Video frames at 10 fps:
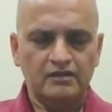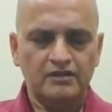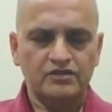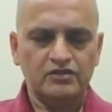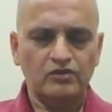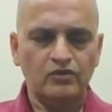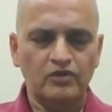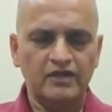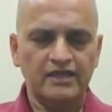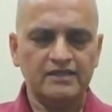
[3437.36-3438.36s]

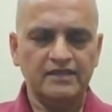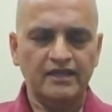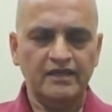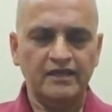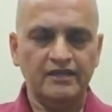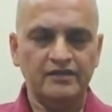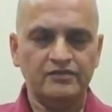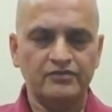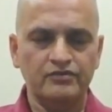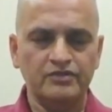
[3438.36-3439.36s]
Slowly exhaling
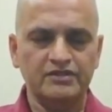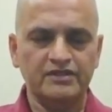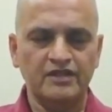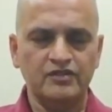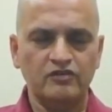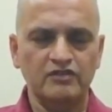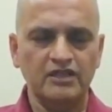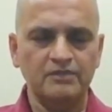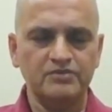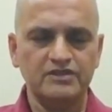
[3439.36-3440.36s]
through the center of the
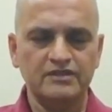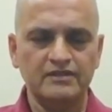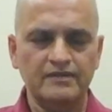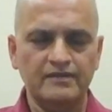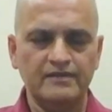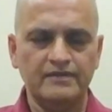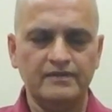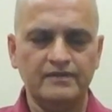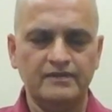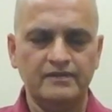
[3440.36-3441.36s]
lips.
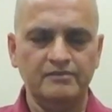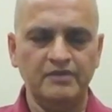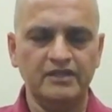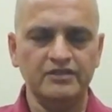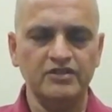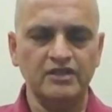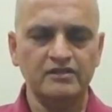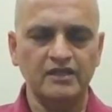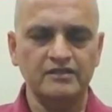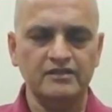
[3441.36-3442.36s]
Make a
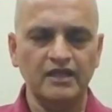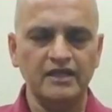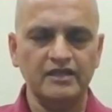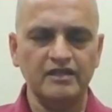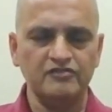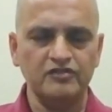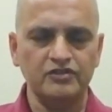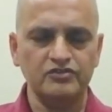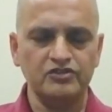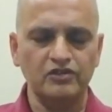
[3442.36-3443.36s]
gentle and delicate effort
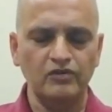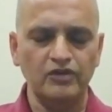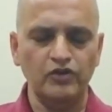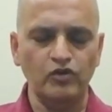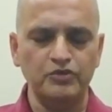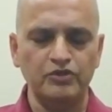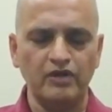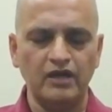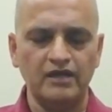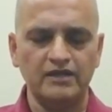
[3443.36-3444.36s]
to slowly open your
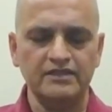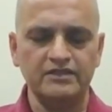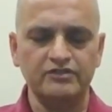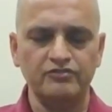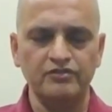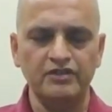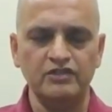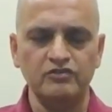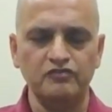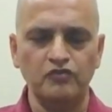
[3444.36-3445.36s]
eyes 3
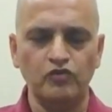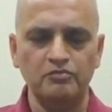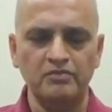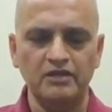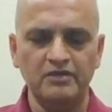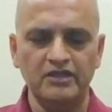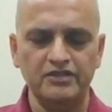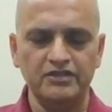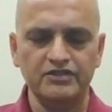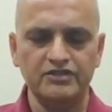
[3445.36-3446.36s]
to 4
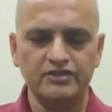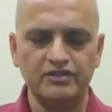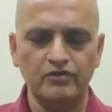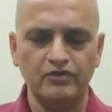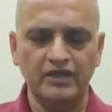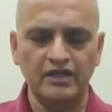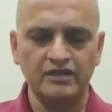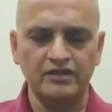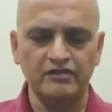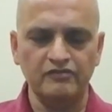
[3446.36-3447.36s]
millimeters, looking
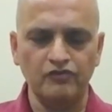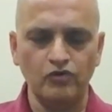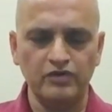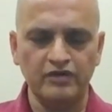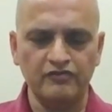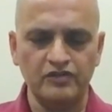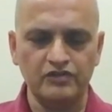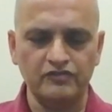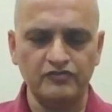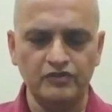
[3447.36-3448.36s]
at the floor in front
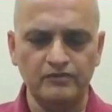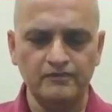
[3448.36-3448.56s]
of you,